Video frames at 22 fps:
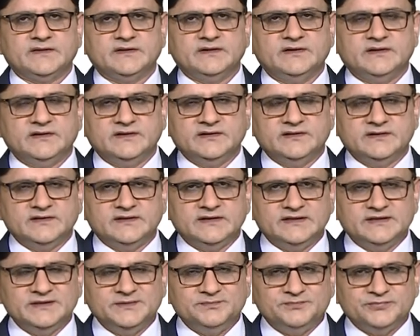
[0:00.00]
And
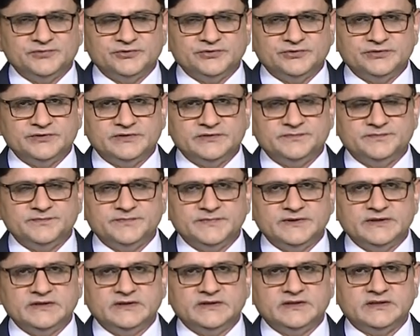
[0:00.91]
the report
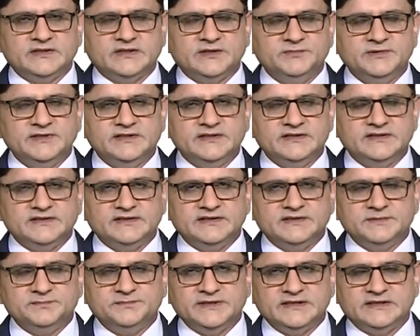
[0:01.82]
I mean,
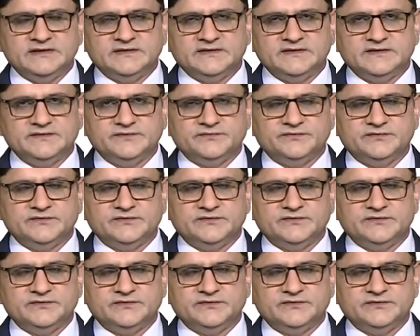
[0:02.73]
it depends